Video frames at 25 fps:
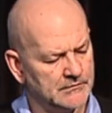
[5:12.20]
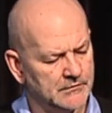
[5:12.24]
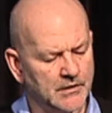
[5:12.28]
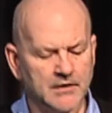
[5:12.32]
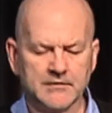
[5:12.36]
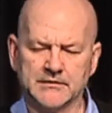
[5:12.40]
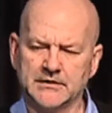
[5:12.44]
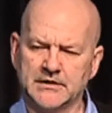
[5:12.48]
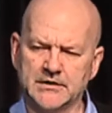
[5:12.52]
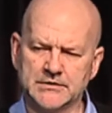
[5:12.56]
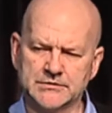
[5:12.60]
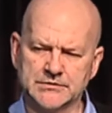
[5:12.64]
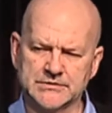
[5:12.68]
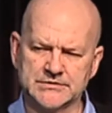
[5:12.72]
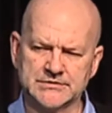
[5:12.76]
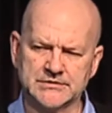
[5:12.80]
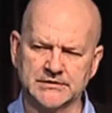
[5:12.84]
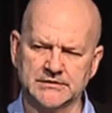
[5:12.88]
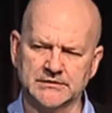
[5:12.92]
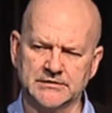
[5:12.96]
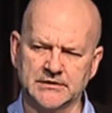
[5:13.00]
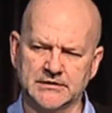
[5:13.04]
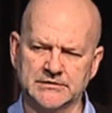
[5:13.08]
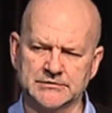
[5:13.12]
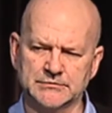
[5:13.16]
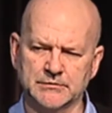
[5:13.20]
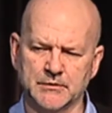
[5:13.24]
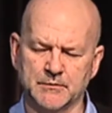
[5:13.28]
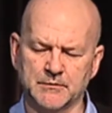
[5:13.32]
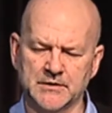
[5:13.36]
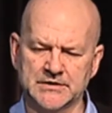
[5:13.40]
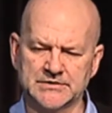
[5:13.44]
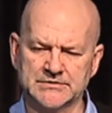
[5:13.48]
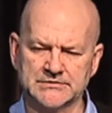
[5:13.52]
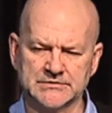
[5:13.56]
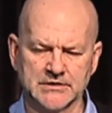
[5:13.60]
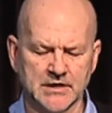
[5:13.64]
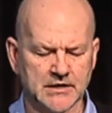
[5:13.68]
of the interesting things when
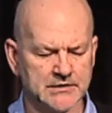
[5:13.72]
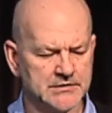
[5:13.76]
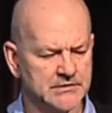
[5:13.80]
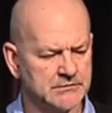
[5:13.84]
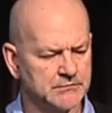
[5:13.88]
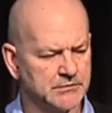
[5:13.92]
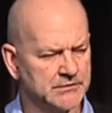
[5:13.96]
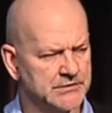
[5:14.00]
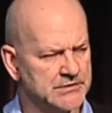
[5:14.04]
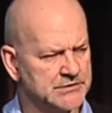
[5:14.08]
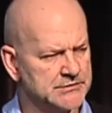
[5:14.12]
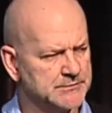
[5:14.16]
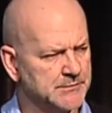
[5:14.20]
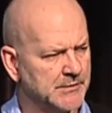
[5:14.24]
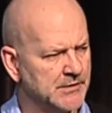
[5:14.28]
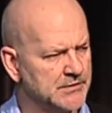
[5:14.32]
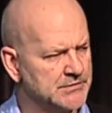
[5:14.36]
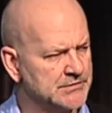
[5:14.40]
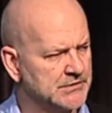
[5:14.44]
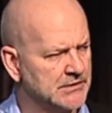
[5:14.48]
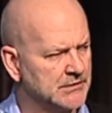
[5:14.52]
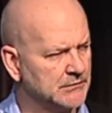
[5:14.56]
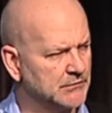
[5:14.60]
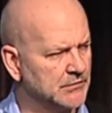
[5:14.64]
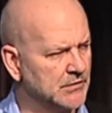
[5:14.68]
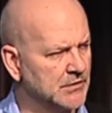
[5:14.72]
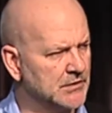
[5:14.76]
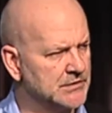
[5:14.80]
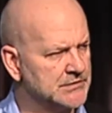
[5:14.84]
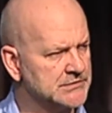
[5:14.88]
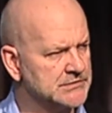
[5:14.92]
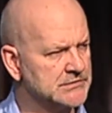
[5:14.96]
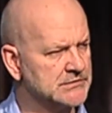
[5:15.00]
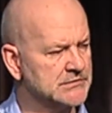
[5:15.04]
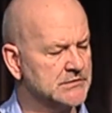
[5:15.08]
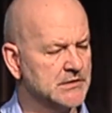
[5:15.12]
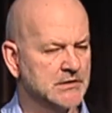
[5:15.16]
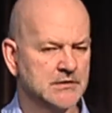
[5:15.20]
we started with this project
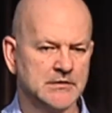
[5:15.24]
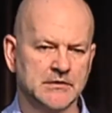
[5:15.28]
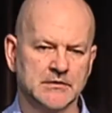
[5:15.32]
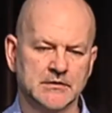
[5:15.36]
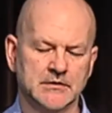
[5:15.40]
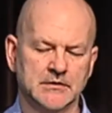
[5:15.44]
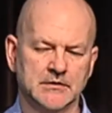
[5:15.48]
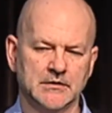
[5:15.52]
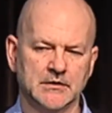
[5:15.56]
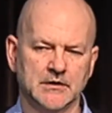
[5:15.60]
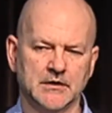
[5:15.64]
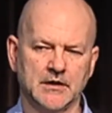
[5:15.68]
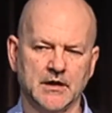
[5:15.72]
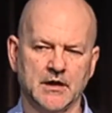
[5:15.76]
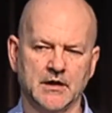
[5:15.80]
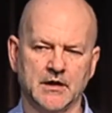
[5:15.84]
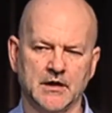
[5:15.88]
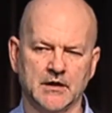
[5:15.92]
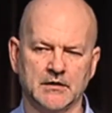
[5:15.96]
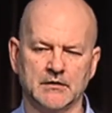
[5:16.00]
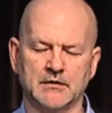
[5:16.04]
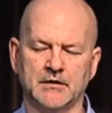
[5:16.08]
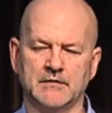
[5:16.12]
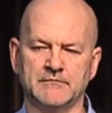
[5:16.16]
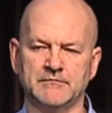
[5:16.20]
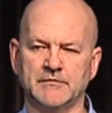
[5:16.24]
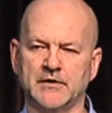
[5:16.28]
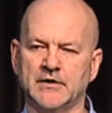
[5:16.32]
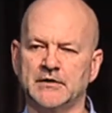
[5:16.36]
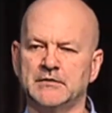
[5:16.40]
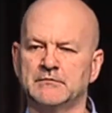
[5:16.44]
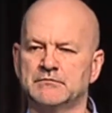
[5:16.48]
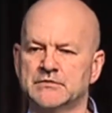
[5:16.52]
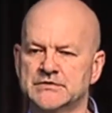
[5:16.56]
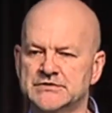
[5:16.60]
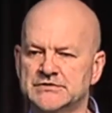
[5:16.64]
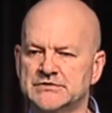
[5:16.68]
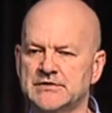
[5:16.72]
was a
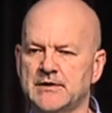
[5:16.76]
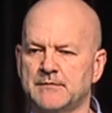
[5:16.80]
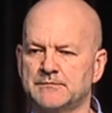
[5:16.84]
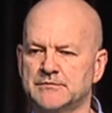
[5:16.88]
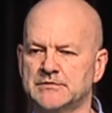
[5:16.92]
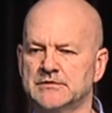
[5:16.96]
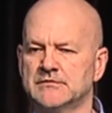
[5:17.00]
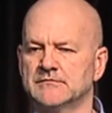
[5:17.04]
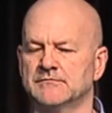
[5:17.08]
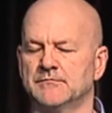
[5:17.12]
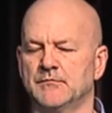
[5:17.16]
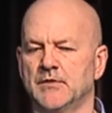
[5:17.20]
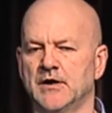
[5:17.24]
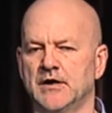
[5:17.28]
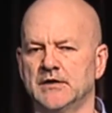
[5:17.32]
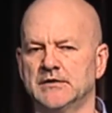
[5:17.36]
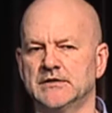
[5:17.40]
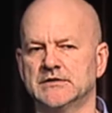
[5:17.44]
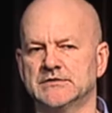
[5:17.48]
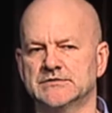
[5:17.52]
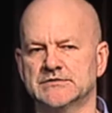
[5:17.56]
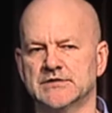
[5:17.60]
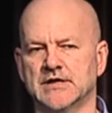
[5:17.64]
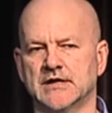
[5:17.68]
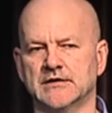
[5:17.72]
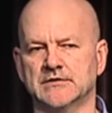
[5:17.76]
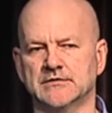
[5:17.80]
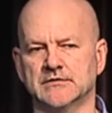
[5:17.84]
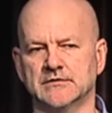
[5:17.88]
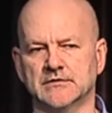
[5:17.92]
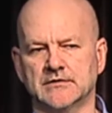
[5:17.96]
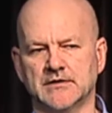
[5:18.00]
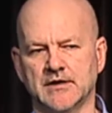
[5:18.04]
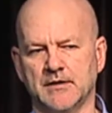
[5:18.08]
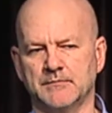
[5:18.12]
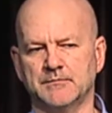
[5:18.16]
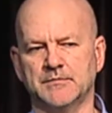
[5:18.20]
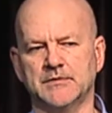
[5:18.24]
very receptive mining sector.
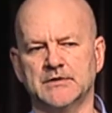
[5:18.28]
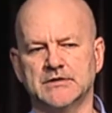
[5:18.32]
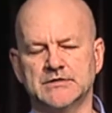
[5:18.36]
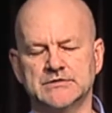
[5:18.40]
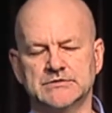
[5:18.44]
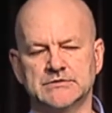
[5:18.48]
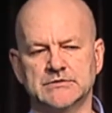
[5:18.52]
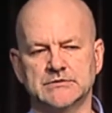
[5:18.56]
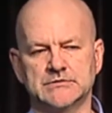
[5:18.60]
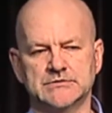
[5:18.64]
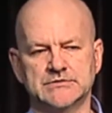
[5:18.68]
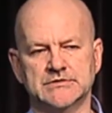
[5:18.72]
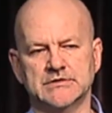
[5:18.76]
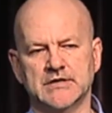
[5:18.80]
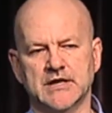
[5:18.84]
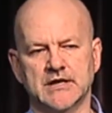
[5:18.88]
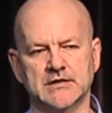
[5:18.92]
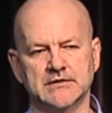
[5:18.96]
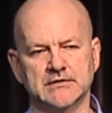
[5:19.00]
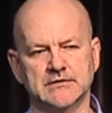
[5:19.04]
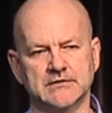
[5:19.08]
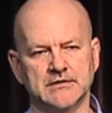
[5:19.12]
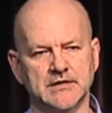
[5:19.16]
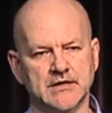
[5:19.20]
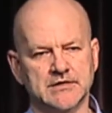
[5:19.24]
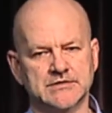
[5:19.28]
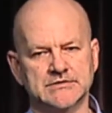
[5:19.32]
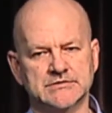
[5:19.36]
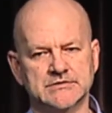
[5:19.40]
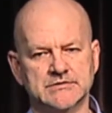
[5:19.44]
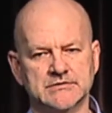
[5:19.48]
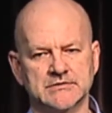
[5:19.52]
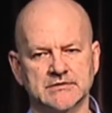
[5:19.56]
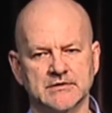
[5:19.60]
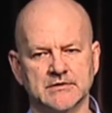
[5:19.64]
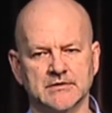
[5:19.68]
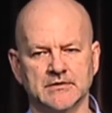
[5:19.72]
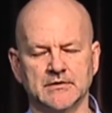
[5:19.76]
Companies who said,
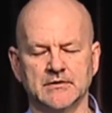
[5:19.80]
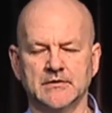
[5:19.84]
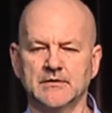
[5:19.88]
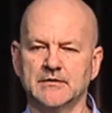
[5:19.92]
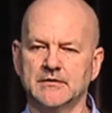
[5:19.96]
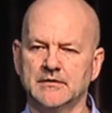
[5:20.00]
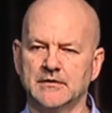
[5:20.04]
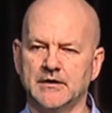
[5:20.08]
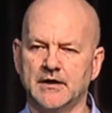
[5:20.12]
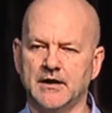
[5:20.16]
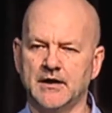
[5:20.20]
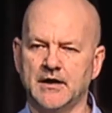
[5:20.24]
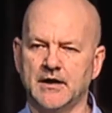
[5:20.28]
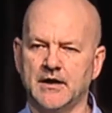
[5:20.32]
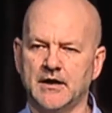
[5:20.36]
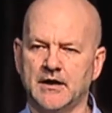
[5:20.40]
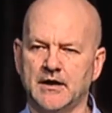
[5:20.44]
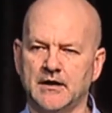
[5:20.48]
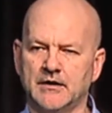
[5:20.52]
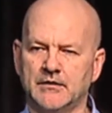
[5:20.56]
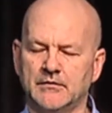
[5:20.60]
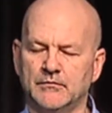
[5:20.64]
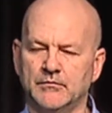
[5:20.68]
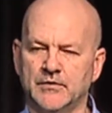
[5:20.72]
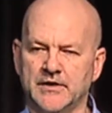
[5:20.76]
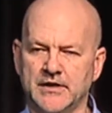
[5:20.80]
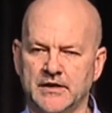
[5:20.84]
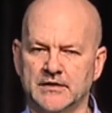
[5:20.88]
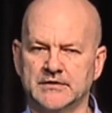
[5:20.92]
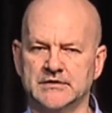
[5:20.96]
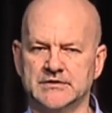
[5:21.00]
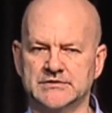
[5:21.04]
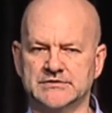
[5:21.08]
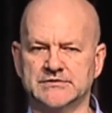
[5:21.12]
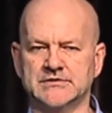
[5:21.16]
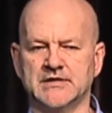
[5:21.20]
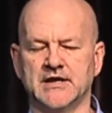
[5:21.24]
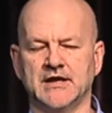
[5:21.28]
yes, we
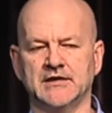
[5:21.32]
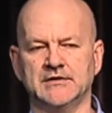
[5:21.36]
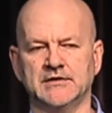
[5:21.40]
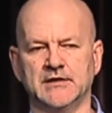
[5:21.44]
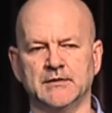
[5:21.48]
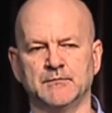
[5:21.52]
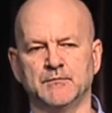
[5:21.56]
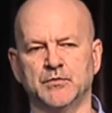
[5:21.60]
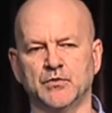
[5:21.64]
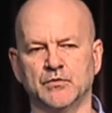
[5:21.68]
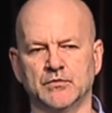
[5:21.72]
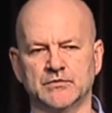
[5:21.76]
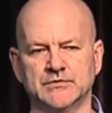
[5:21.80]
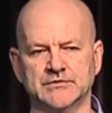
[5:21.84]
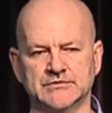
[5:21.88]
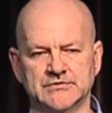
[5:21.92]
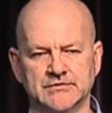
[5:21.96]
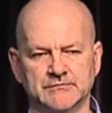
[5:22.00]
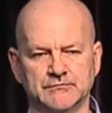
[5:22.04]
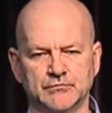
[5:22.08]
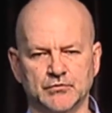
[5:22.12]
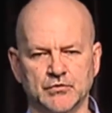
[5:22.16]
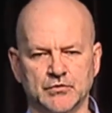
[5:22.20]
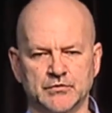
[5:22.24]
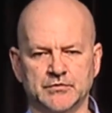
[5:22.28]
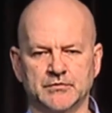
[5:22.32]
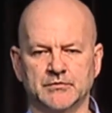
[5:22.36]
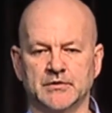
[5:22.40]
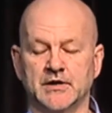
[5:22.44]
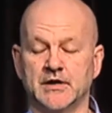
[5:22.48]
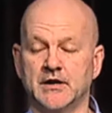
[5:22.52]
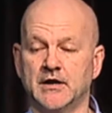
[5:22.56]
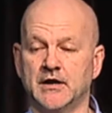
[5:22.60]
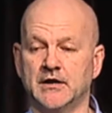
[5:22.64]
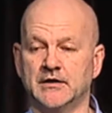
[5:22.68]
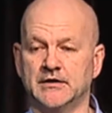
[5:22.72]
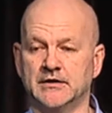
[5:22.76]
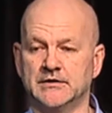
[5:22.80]
understand the importance of water
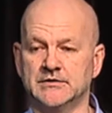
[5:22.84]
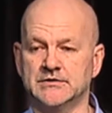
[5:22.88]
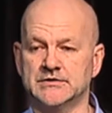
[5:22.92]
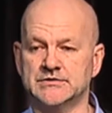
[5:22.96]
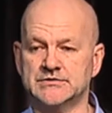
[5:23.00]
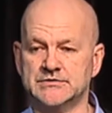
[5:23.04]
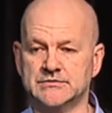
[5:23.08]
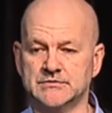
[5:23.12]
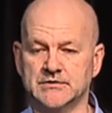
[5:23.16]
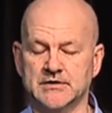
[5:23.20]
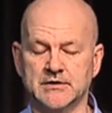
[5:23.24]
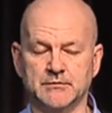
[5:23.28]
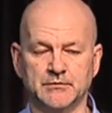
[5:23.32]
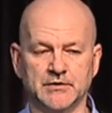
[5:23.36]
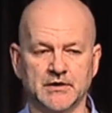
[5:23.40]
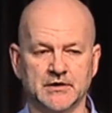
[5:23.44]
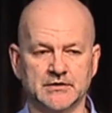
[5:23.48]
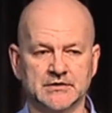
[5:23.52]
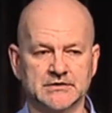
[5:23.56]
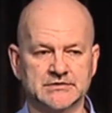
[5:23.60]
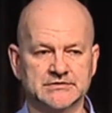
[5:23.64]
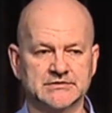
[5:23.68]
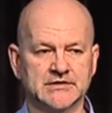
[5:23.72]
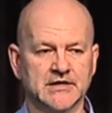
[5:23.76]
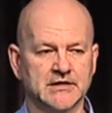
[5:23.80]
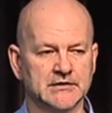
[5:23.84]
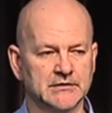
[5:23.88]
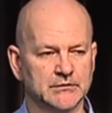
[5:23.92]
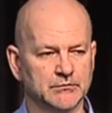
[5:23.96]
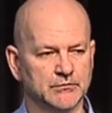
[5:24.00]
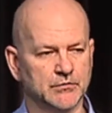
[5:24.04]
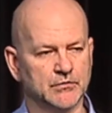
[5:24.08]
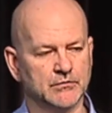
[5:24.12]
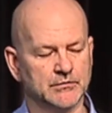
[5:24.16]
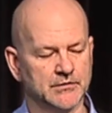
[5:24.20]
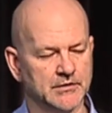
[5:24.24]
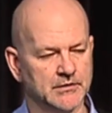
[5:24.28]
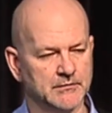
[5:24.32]
in our industry. We understand
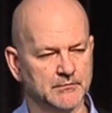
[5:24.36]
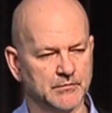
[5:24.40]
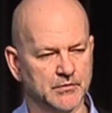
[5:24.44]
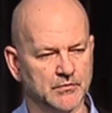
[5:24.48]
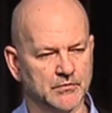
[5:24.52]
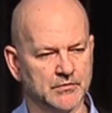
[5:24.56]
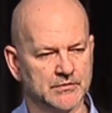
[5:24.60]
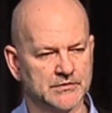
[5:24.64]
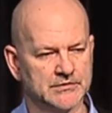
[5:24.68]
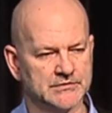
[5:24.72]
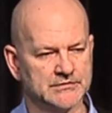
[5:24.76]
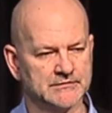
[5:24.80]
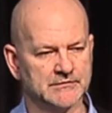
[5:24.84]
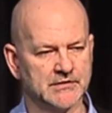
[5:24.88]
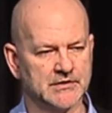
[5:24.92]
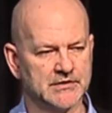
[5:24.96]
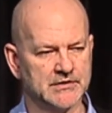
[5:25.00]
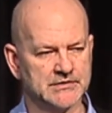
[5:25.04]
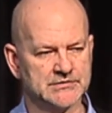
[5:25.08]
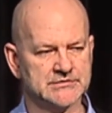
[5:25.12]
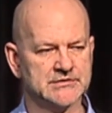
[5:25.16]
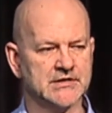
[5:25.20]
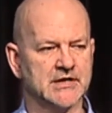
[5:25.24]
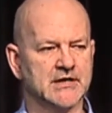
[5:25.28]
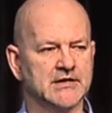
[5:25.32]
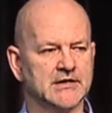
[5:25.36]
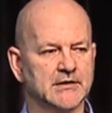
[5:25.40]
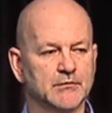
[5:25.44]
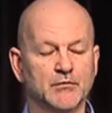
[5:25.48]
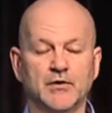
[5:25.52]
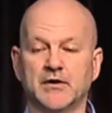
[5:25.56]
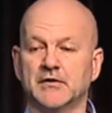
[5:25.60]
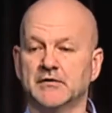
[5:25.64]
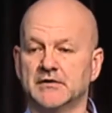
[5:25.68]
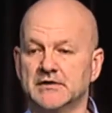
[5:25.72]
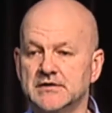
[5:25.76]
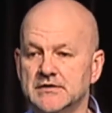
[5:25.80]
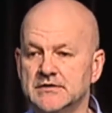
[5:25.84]
the importance of understanding
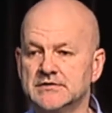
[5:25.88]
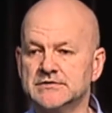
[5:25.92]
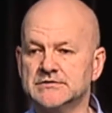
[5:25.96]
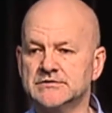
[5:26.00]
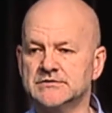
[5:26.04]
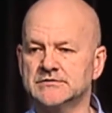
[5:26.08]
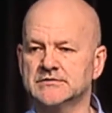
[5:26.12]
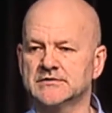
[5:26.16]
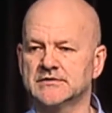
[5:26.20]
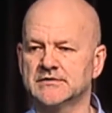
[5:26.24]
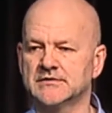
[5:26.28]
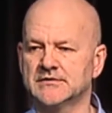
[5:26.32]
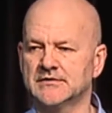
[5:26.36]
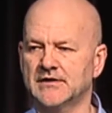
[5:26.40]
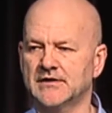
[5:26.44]
where it is,